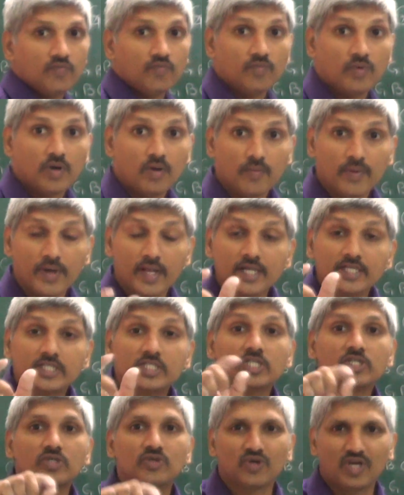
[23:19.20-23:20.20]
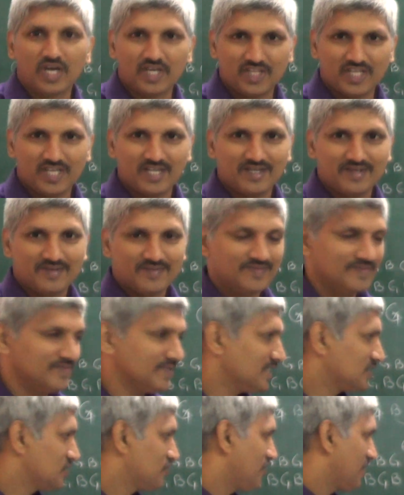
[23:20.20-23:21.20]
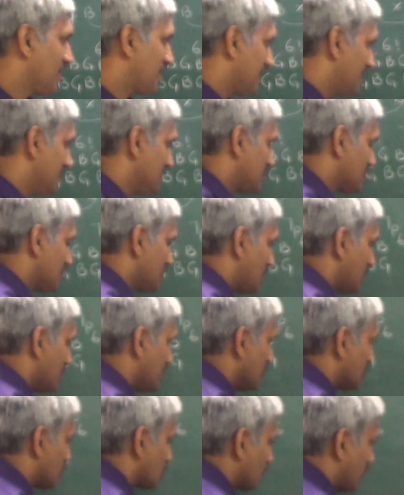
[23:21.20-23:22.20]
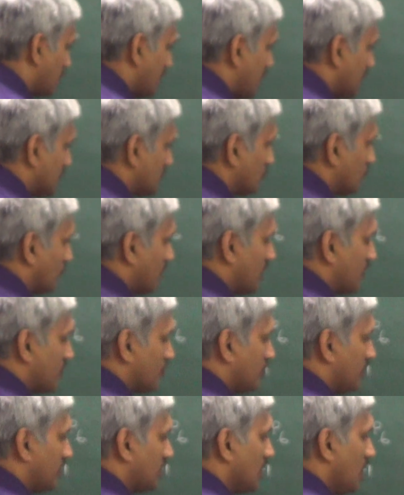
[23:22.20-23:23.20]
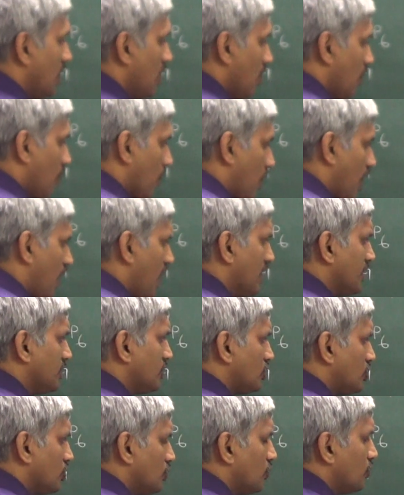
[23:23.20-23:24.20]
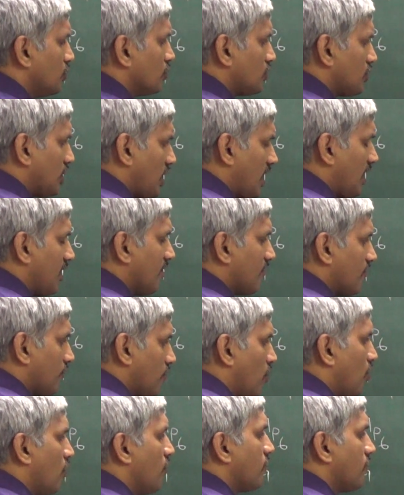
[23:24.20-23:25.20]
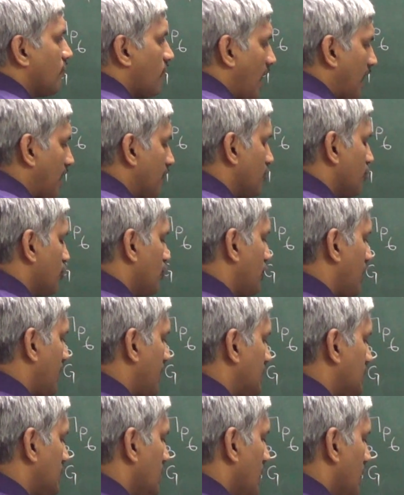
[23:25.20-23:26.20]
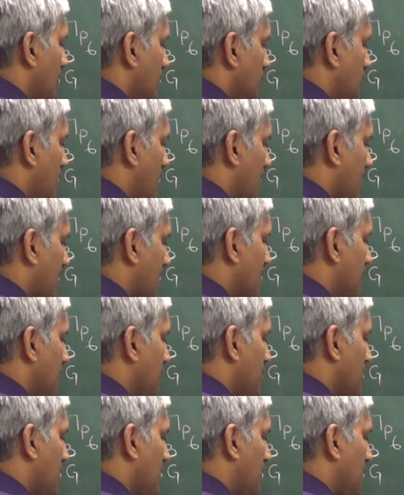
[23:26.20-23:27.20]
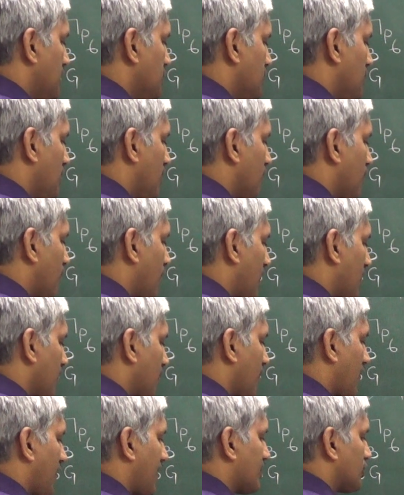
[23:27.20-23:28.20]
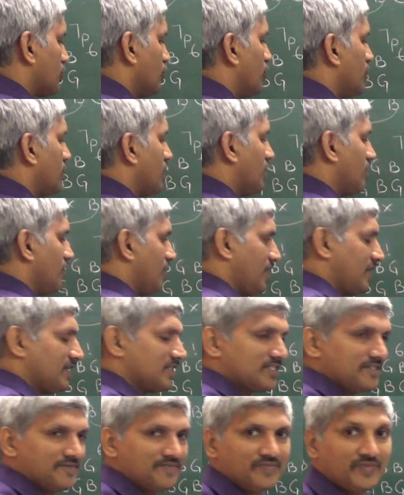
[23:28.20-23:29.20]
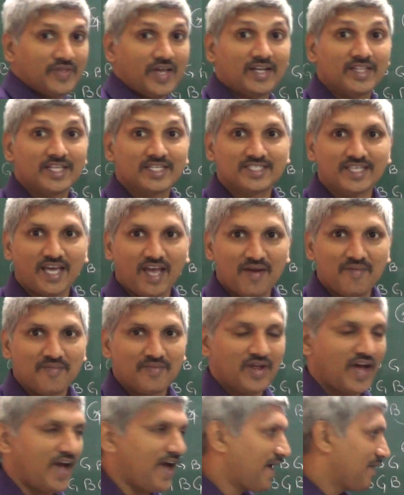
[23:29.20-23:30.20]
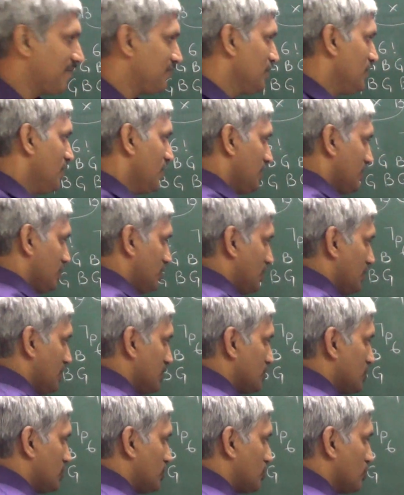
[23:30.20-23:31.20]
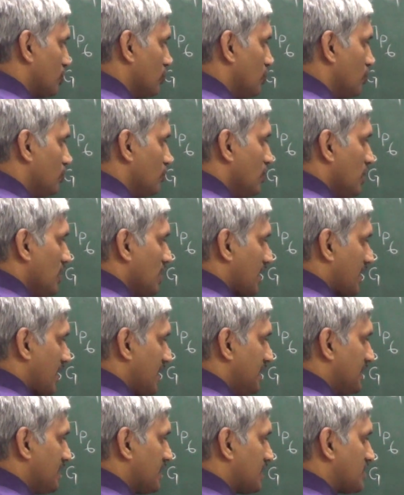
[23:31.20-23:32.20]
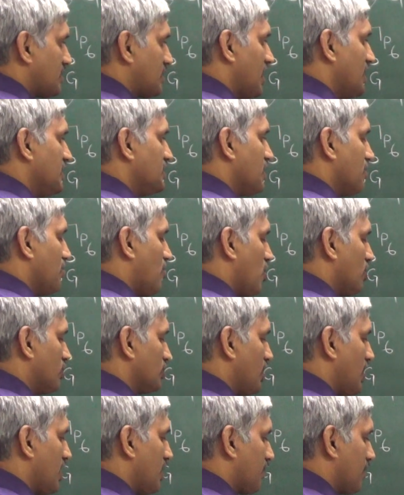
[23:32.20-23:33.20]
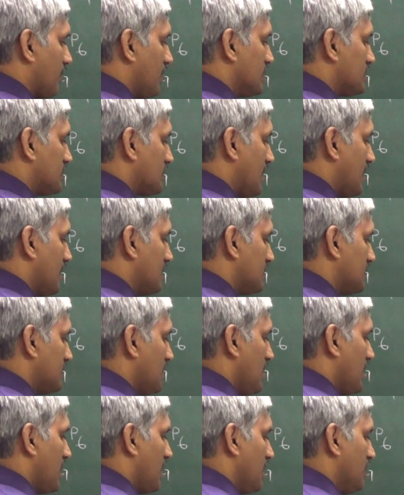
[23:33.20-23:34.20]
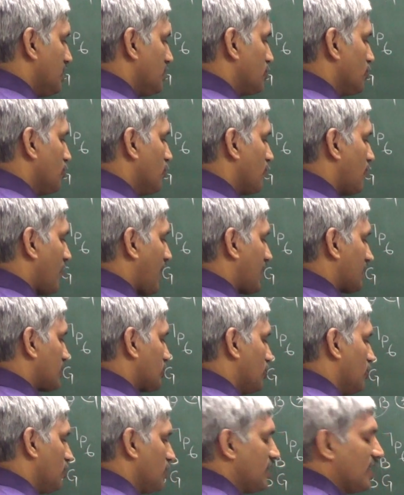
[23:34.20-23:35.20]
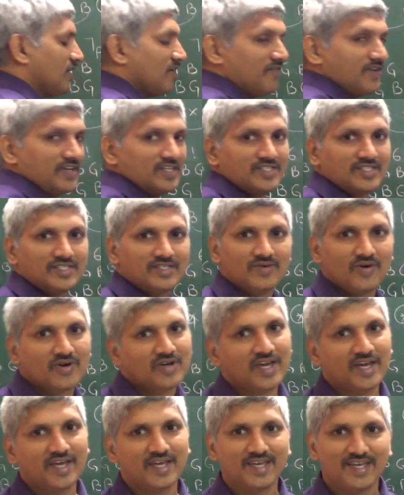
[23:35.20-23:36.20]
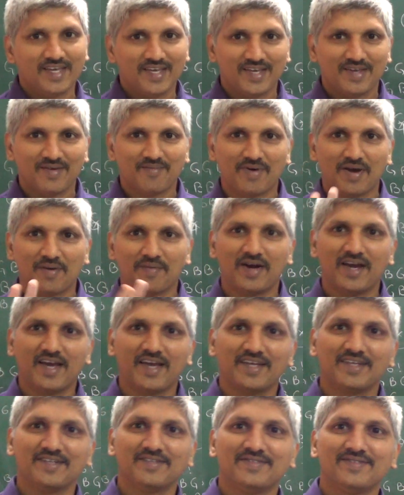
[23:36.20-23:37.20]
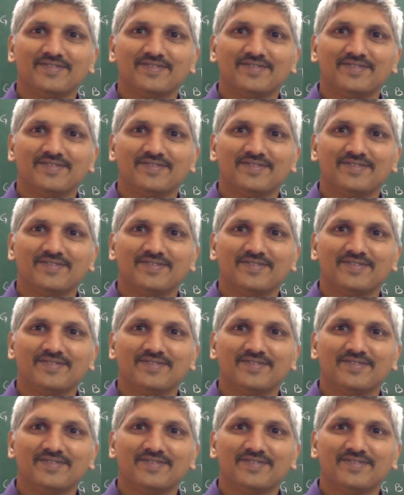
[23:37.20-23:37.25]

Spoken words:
Vowels together. That's why consider this one as 1 unit. 1, 2, 3, 4, 5 units. They can be arranged in 5 factorial ways. At the same time, these two can interchange among their places in 2 factorial ways. Okay. Bye bye.